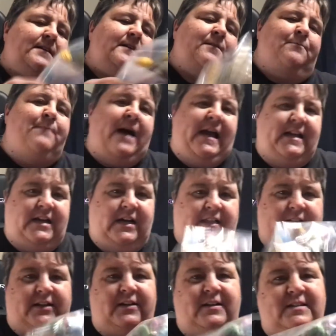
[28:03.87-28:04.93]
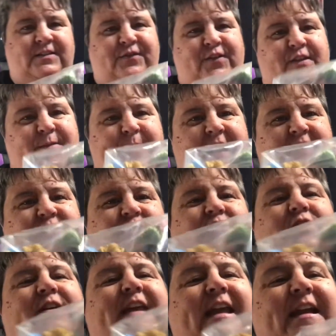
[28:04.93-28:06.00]
my colors for the Magical
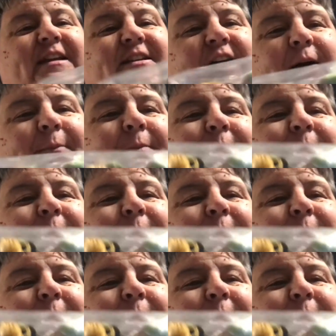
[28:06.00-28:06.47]
Kingdom.